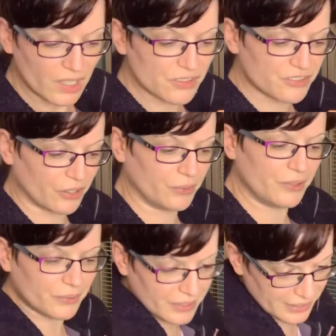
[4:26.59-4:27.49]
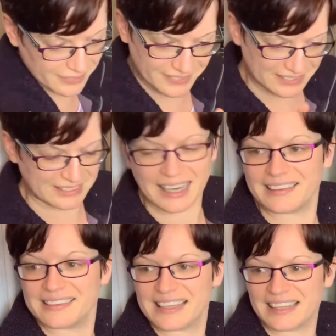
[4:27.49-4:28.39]
So you kind of get
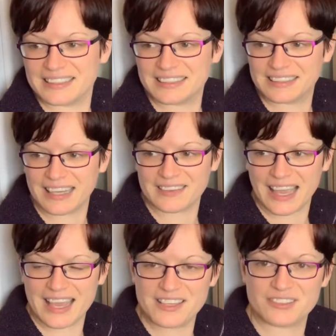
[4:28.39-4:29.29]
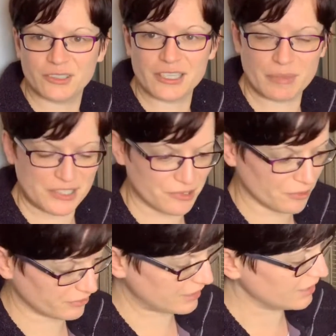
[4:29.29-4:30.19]
the hairs looking a bit
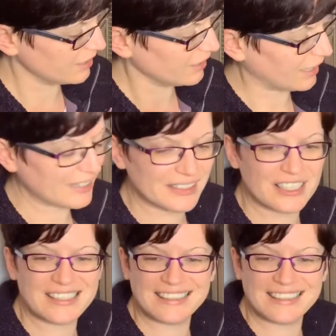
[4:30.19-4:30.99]
scruffy, and